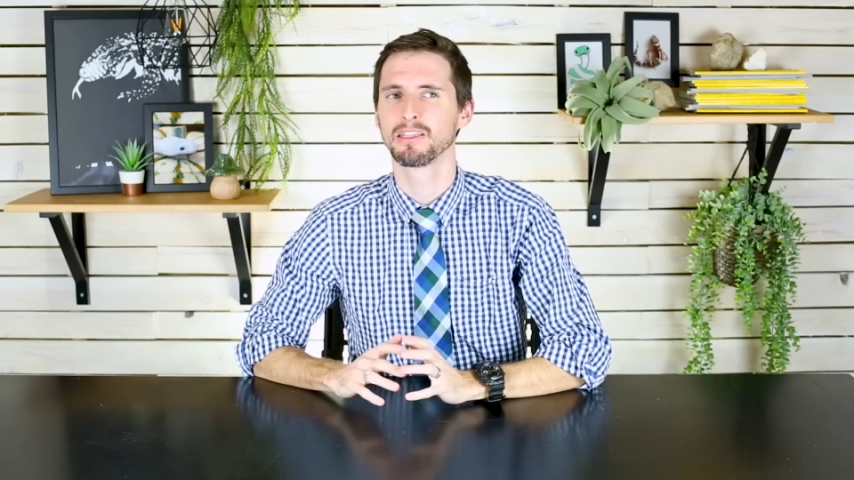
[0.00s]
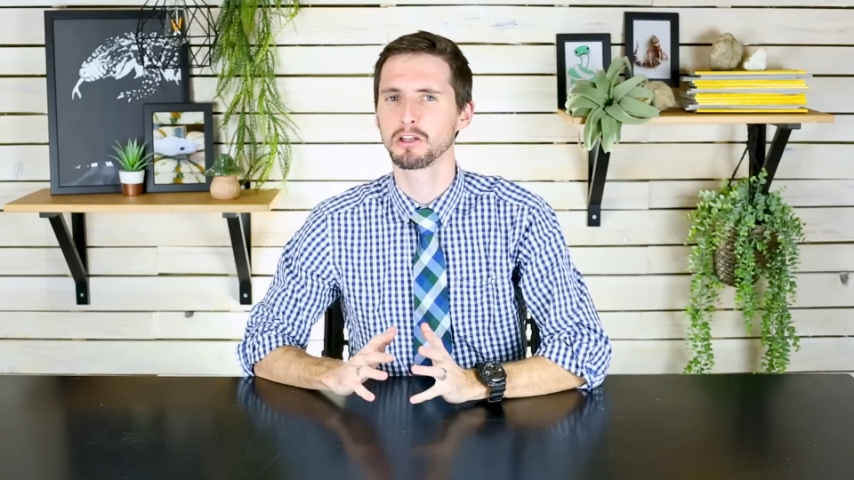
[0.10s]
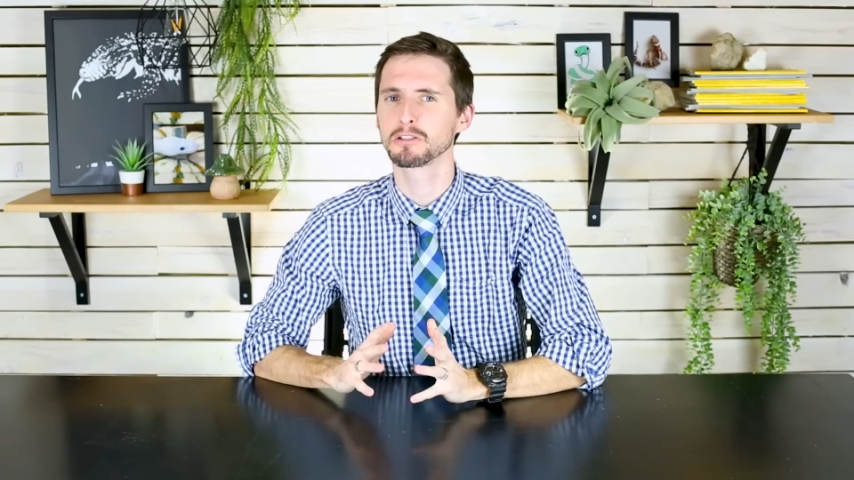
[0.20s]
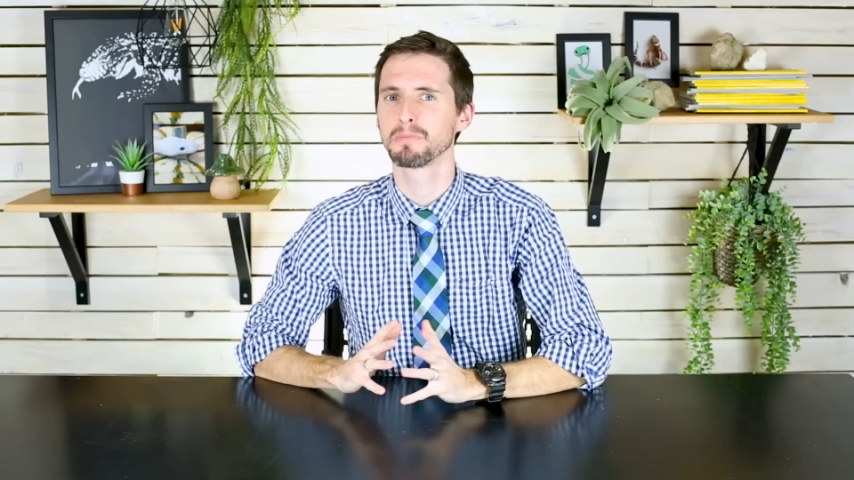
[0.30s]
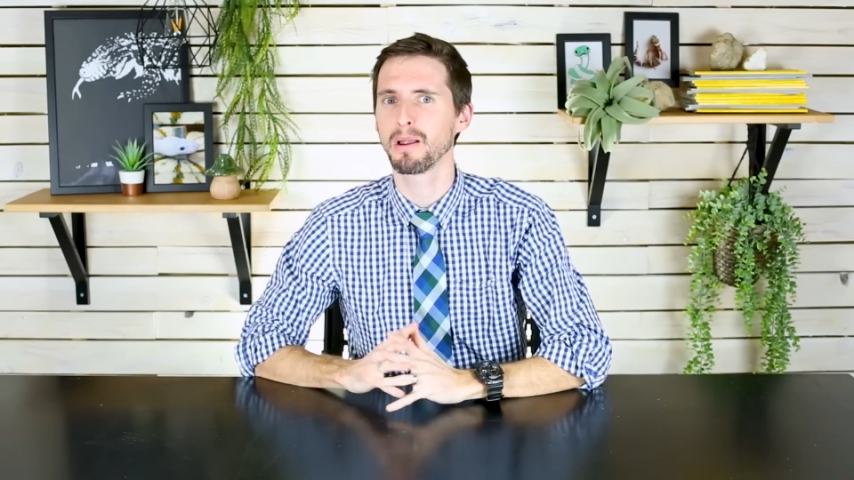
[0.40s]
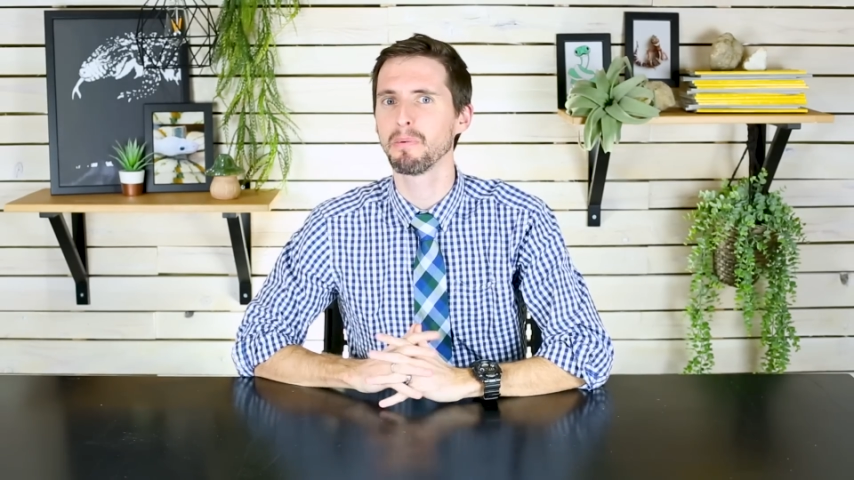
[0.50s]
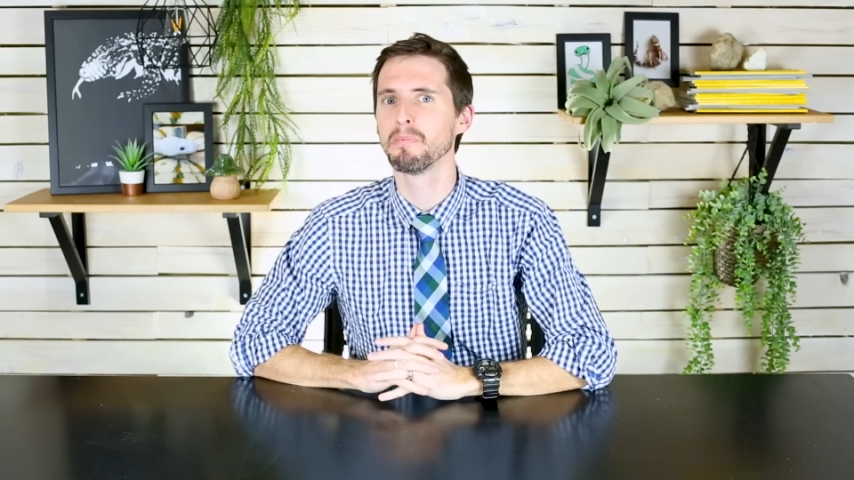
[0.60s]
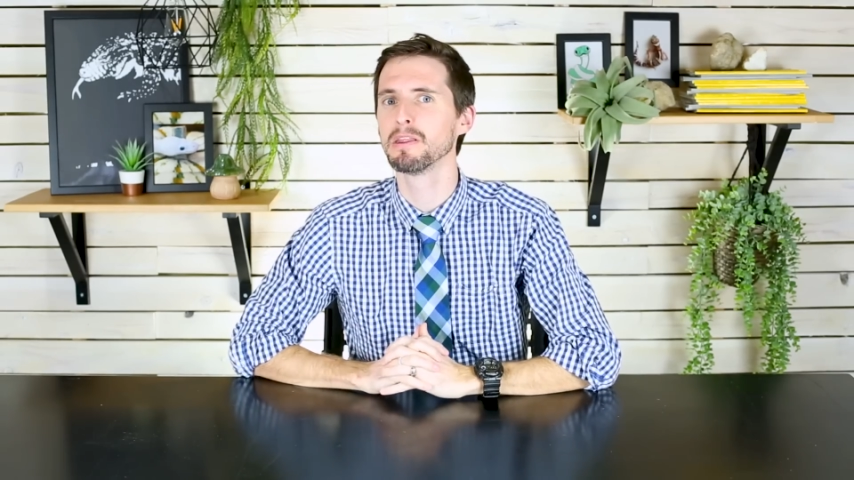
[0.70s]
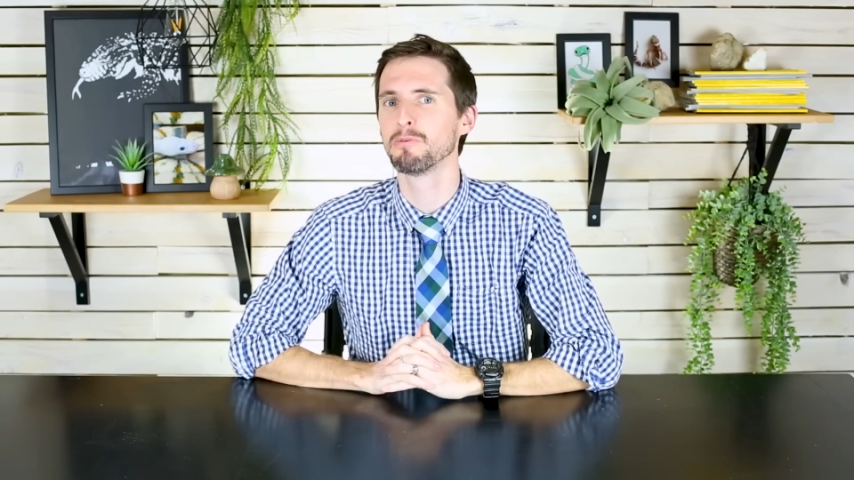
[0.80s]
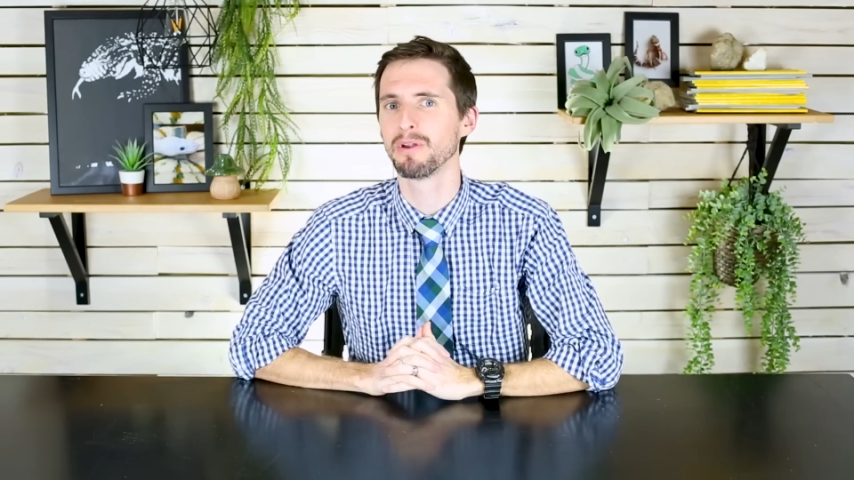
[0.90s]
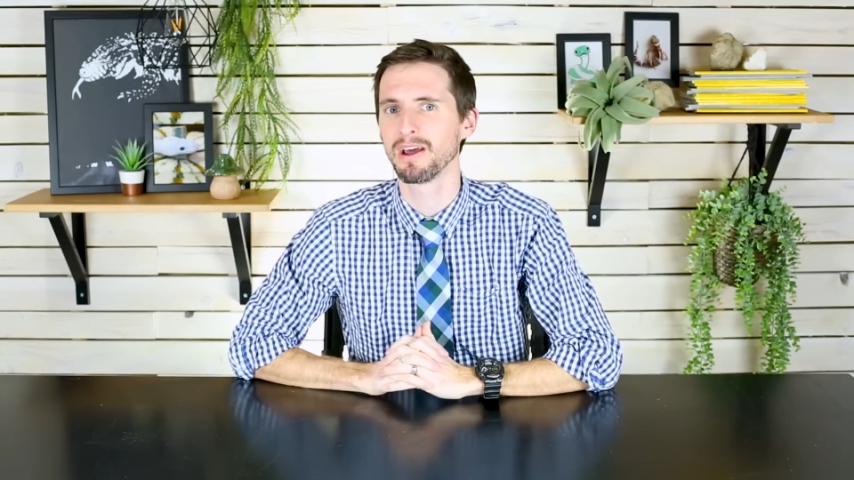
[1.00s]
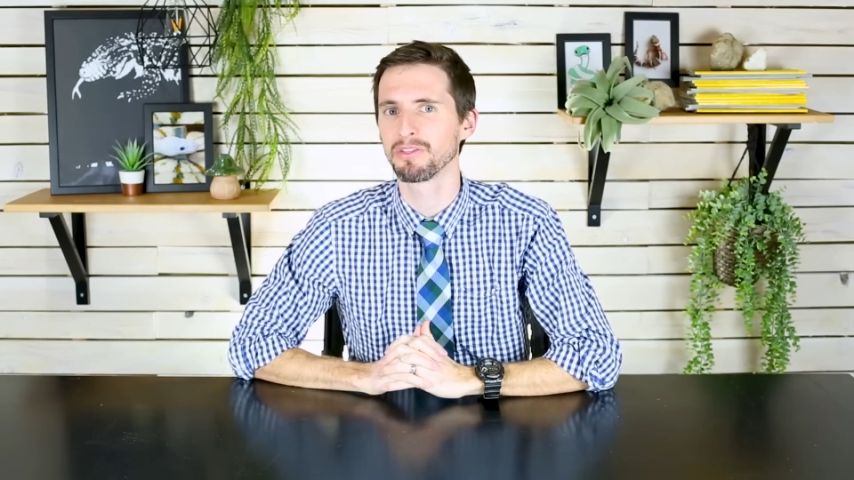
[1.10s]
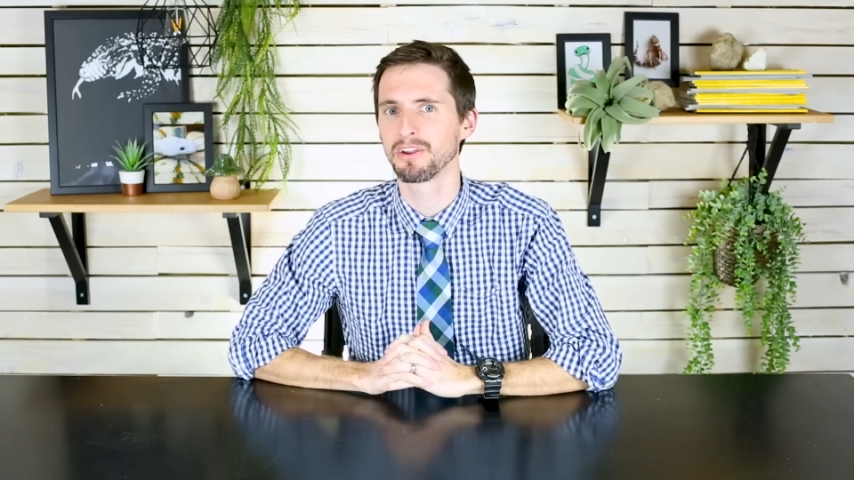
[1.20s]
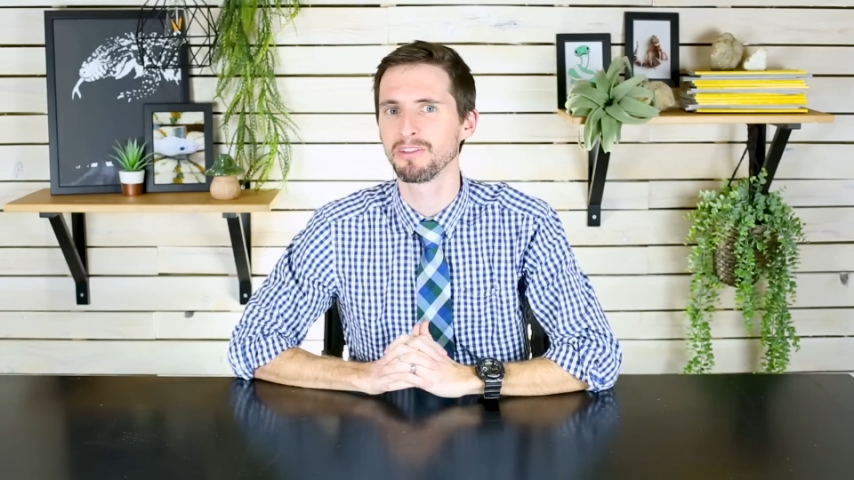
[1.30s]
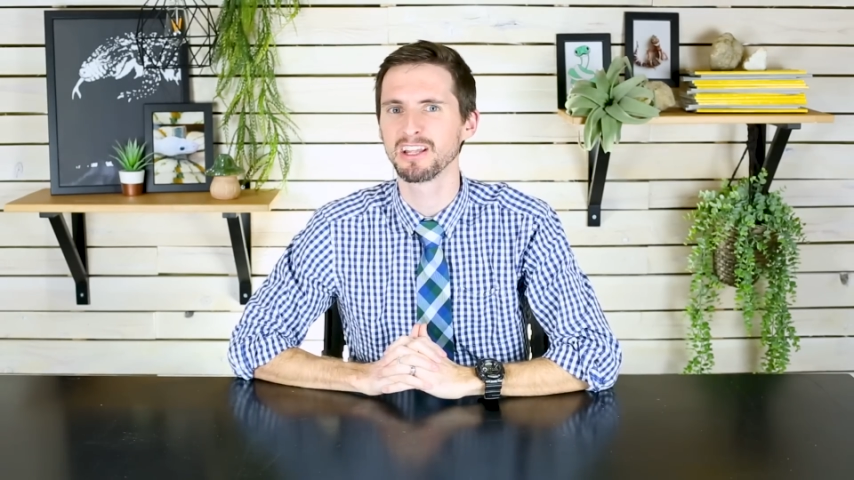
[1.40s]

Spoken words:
there's probably one out there